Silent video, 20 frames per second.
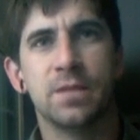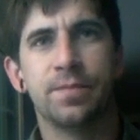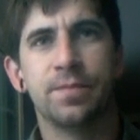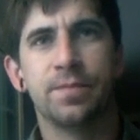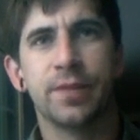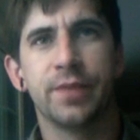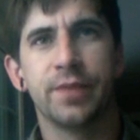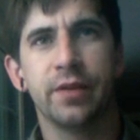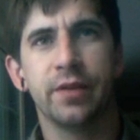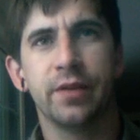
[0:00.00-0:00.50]

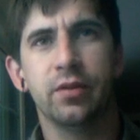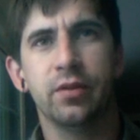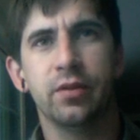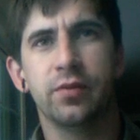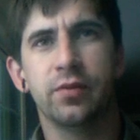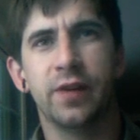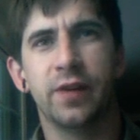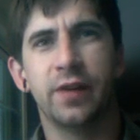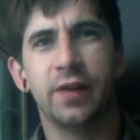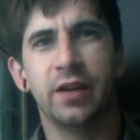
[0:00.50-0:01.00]
I don't know if
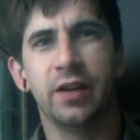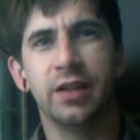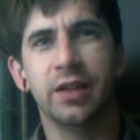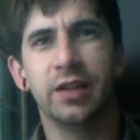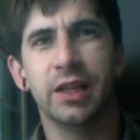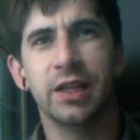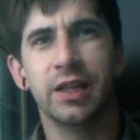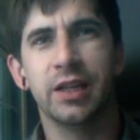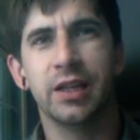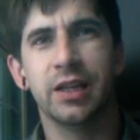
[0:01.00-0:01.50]

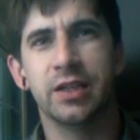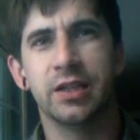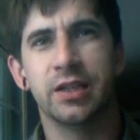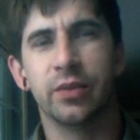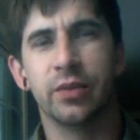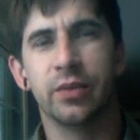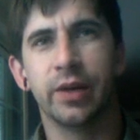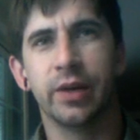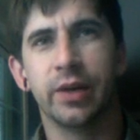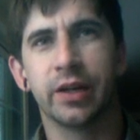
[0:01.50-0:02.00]
unlit is the
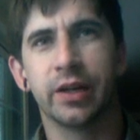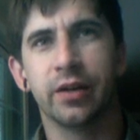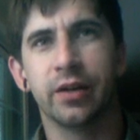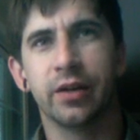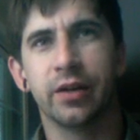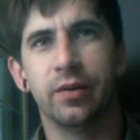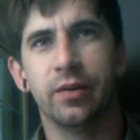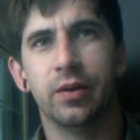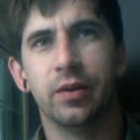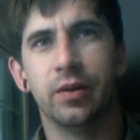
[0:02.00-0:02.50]
way to
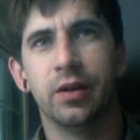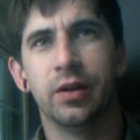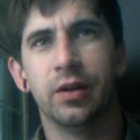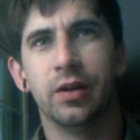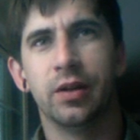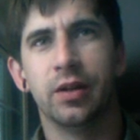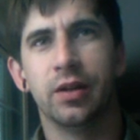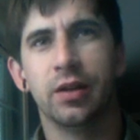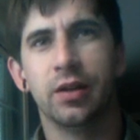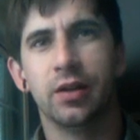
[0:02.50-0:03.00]
go.
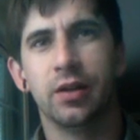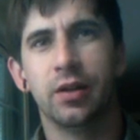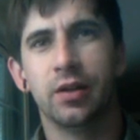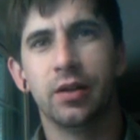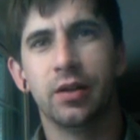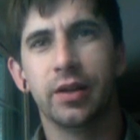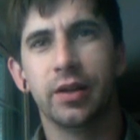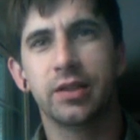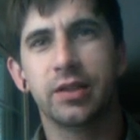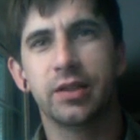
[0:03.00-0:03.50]

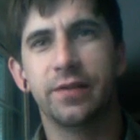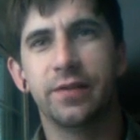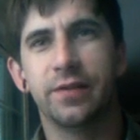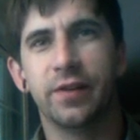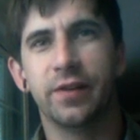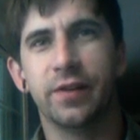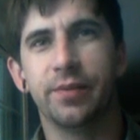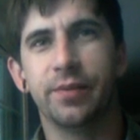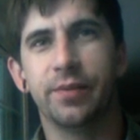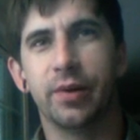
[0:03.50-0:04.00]
That's the
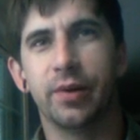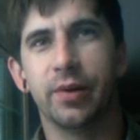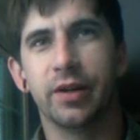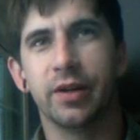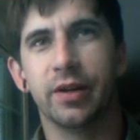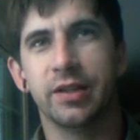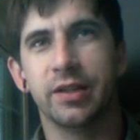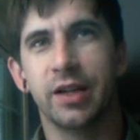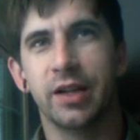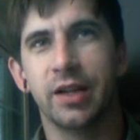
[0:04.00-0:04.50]
funny part,
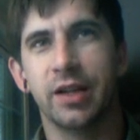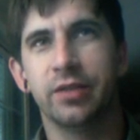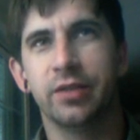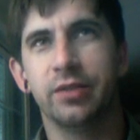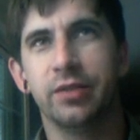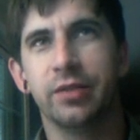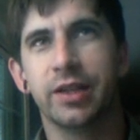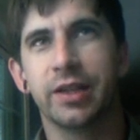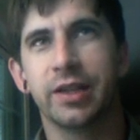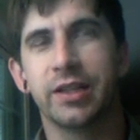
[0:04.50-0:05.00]
is I don't
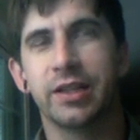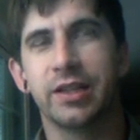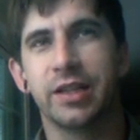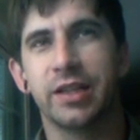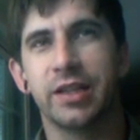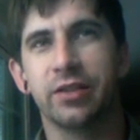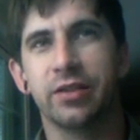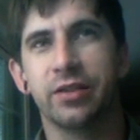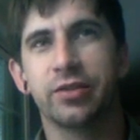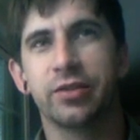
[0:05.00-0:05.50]
like the
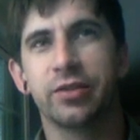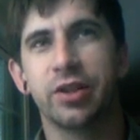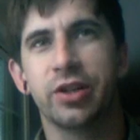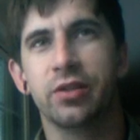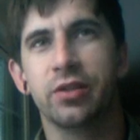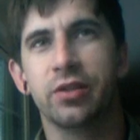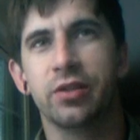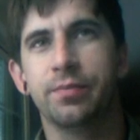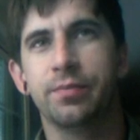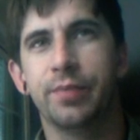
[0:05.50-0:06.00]
standard
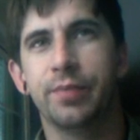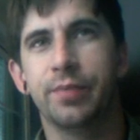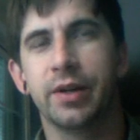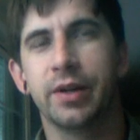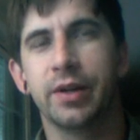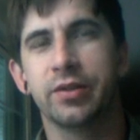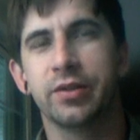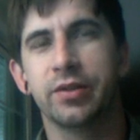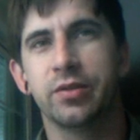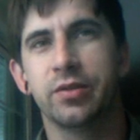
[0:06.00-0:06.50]
shader, but I
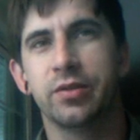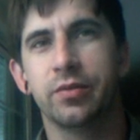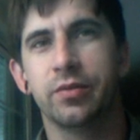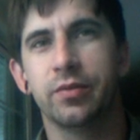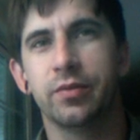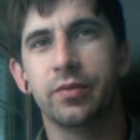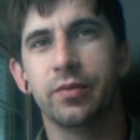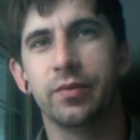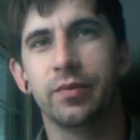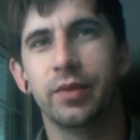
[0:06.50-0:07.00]
also don't
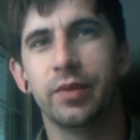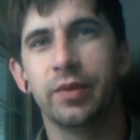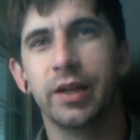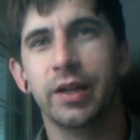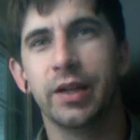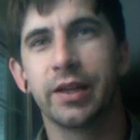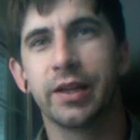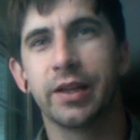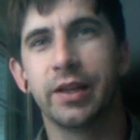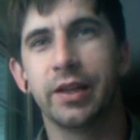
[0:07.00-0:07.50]

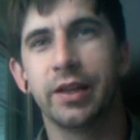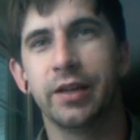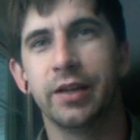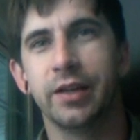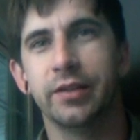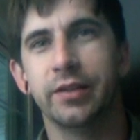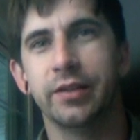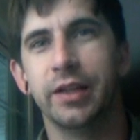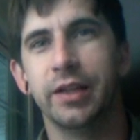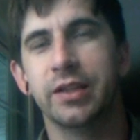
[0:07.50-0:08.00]
like the
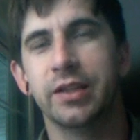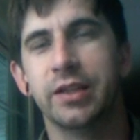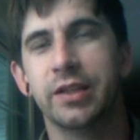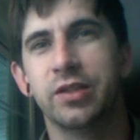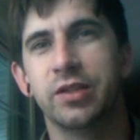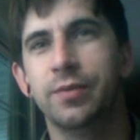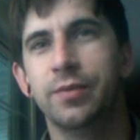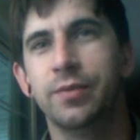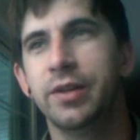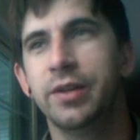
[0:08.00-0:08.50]
unlit so
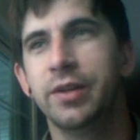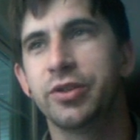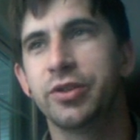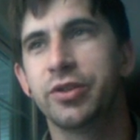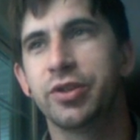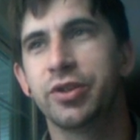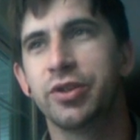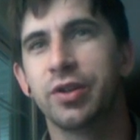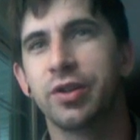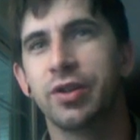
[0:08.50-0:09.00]
much.
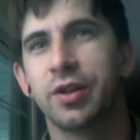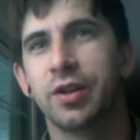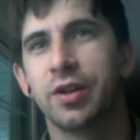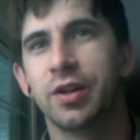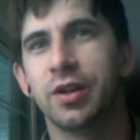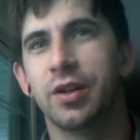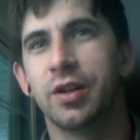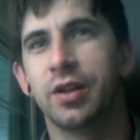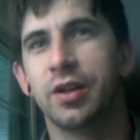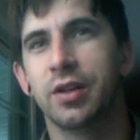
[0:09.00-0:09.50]

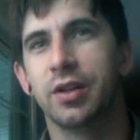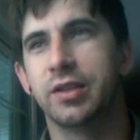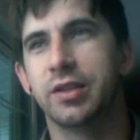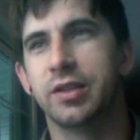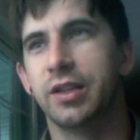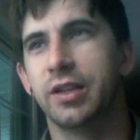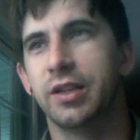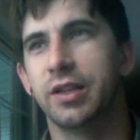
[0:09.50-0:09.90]
Let's see.